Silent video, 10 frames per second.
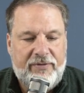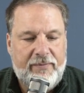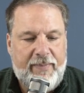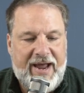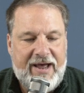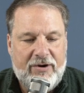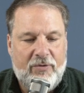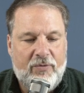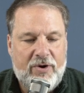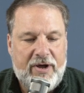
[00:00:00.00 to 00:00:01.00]
The
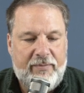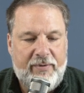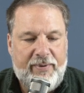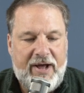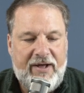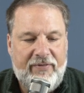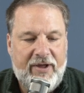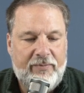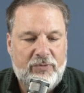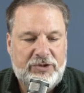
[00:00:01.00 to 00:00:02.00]
battle will come upon
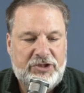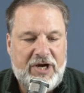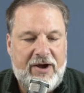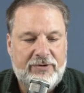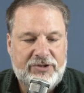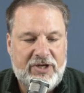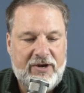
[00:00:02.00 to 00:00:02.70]
them with shouts